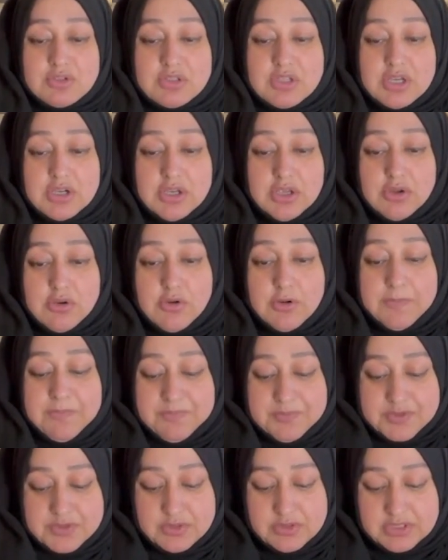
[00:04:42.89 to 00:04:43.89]
There you go.
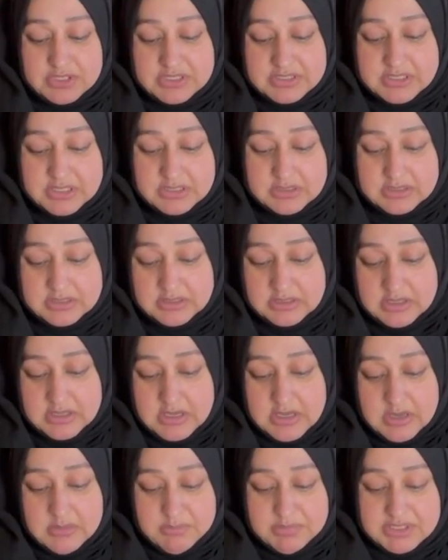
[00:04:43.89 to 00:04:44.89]
So these are the
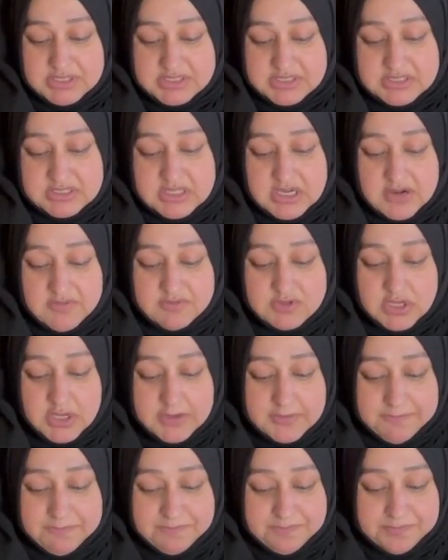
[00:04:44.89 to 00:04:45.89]
pieces that I've
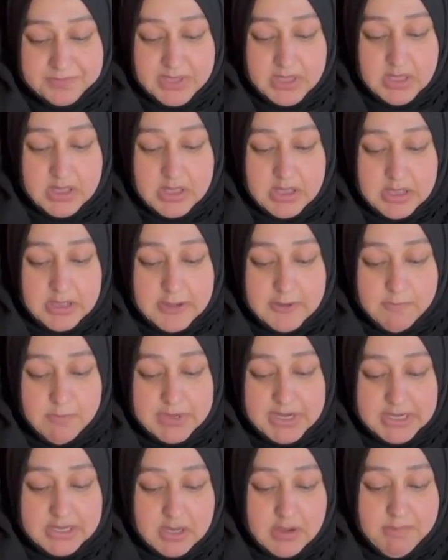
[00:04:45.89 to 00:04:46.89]
done. When
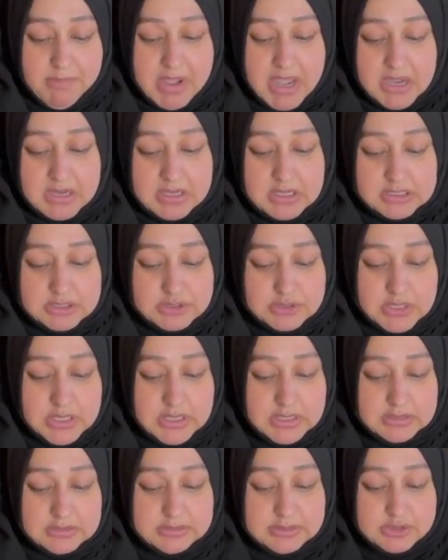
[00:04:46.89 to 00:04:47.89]
I come back,
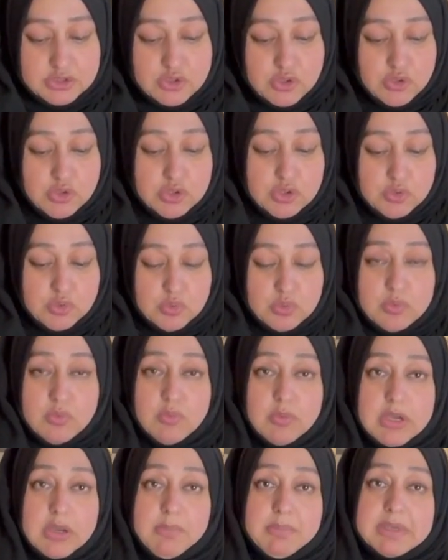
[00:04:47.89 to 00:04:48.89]
I'll show you
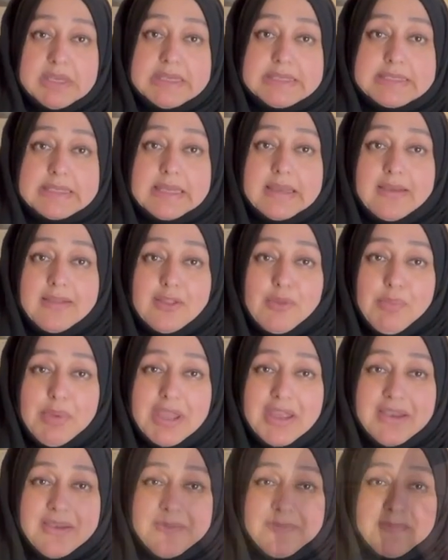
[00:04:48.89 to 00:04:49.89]
when I'm placing it in the
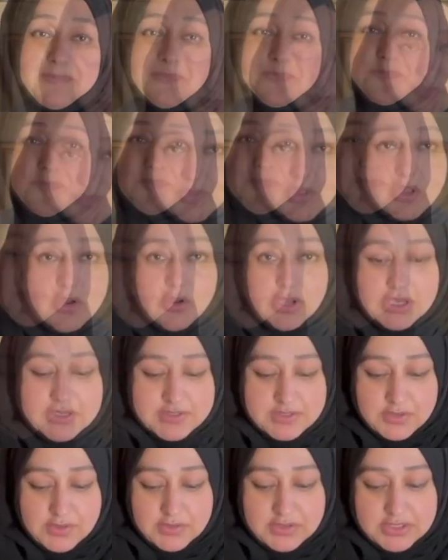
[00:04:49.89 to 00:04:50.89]
pan. Okay,
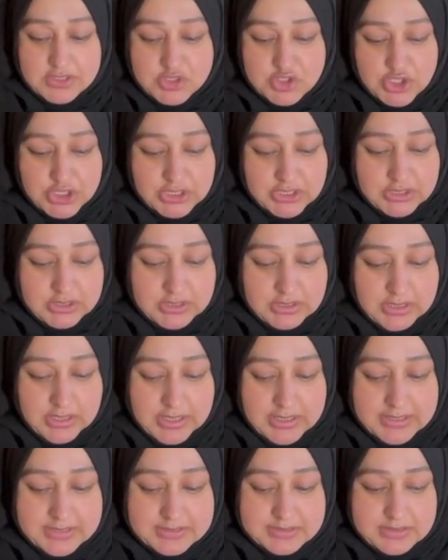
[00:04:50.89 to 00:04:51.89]
so the chicken
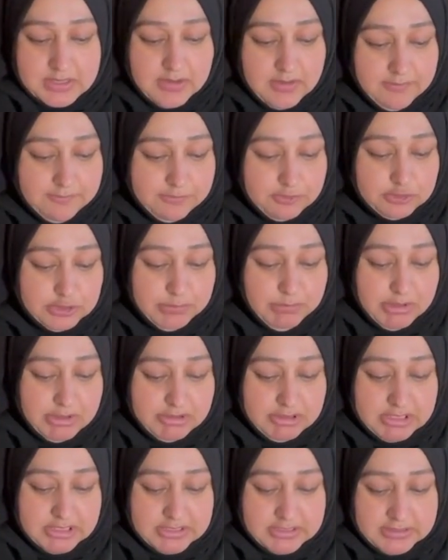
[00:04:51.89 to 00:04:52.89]
is fully
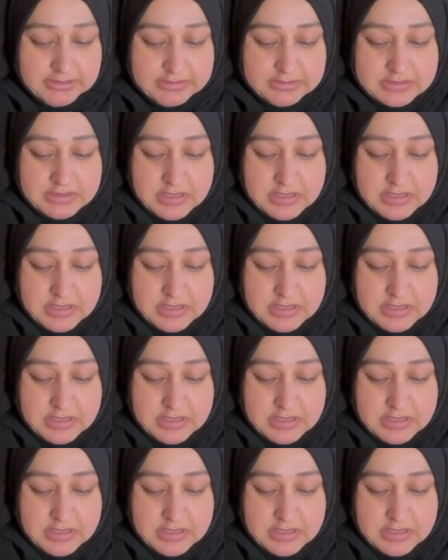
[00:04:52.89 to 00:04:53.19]
marinated.